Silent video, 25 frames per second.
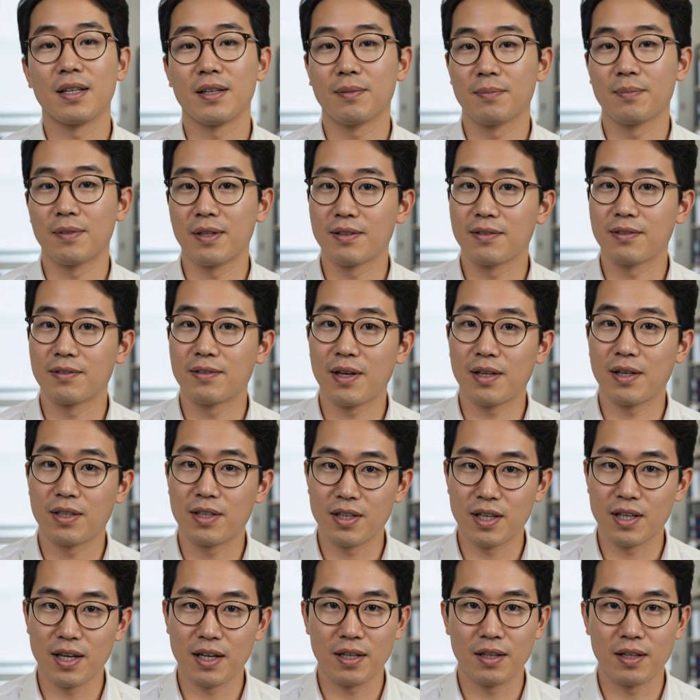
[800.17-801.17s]
But on a
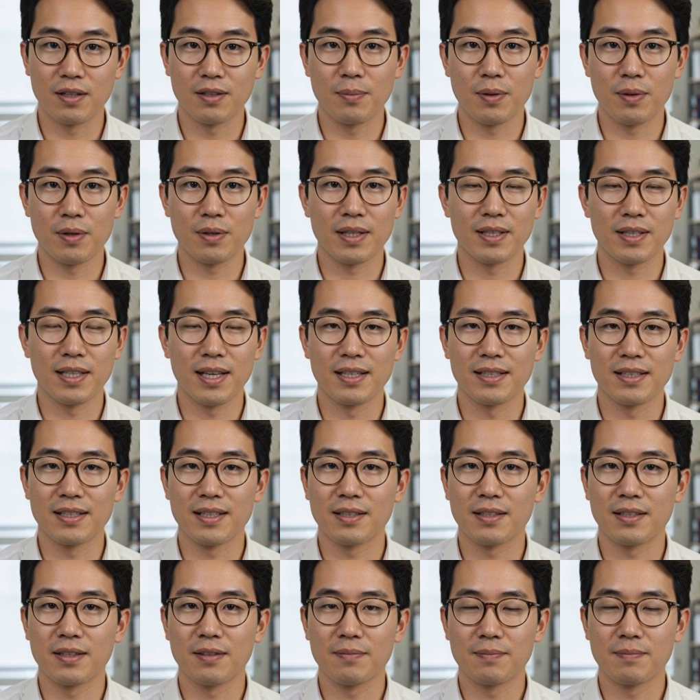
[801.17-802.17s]
shared multi-tenant
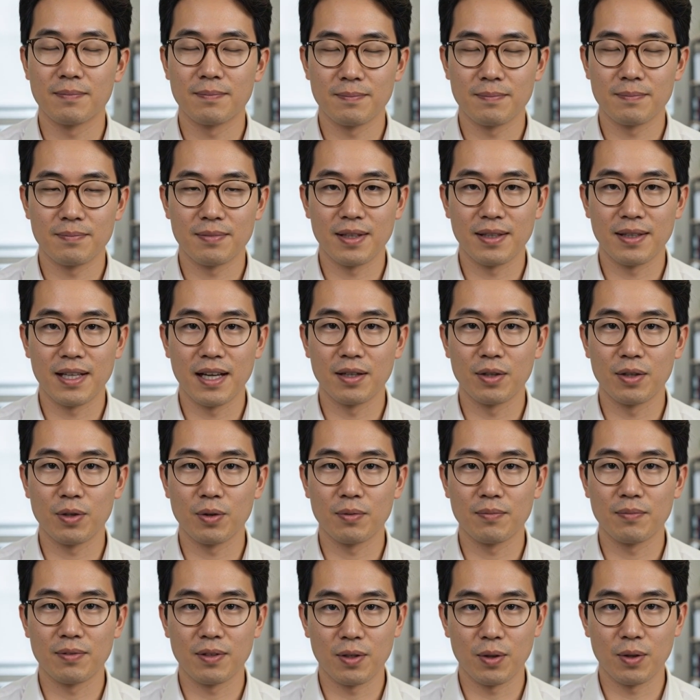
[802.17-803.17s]
system, that
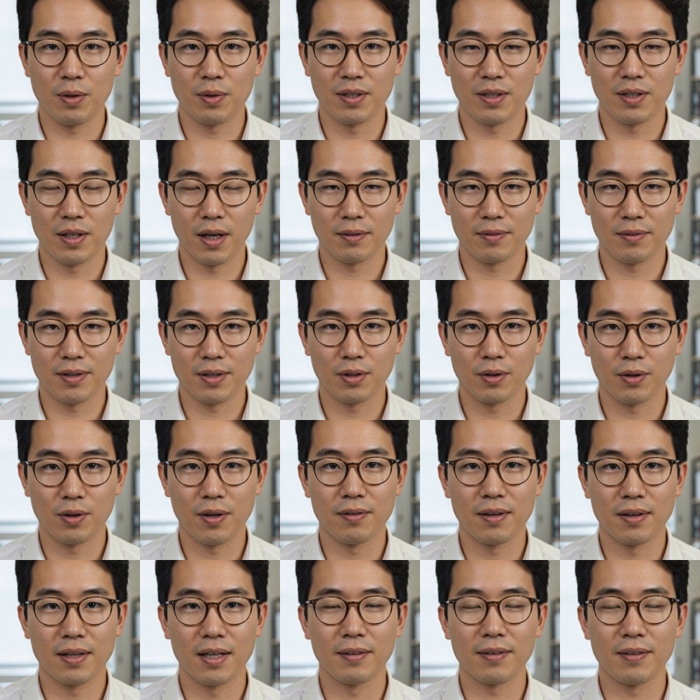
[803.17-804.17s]
local foothold is often
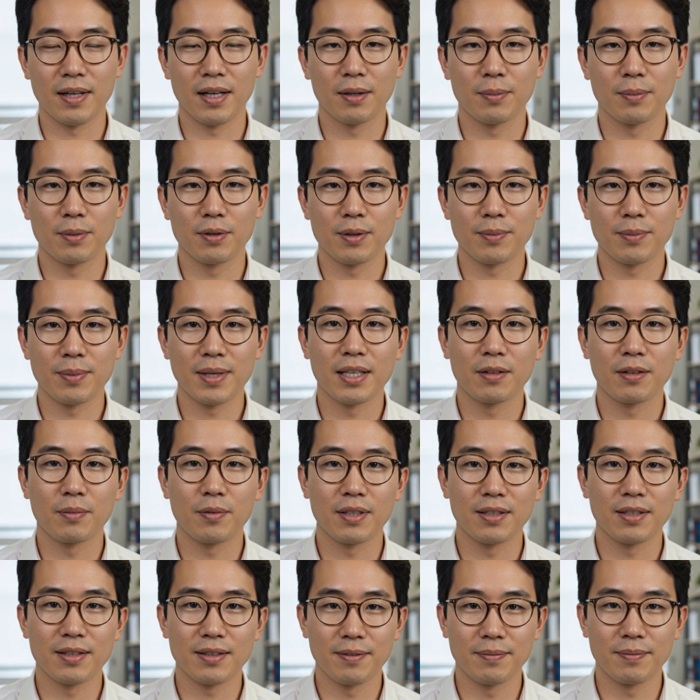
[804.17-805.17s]
trivially available to begin
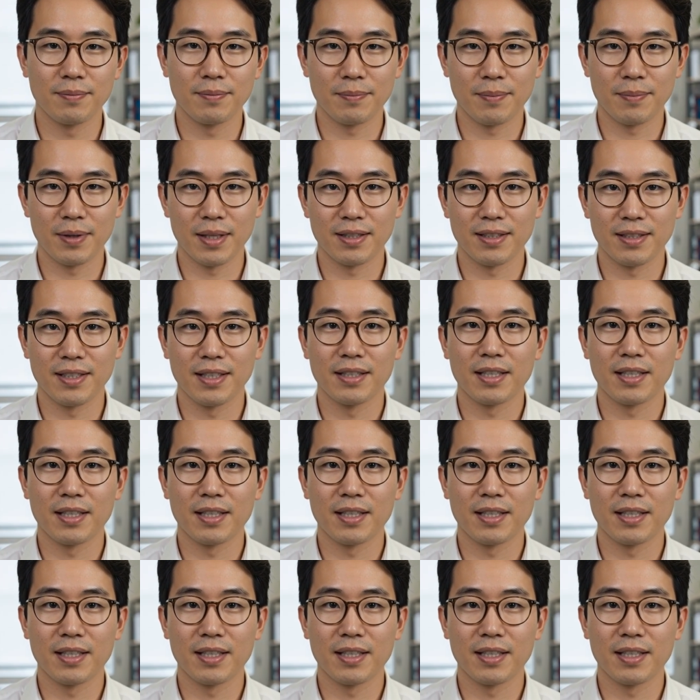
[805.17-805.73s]
with, because the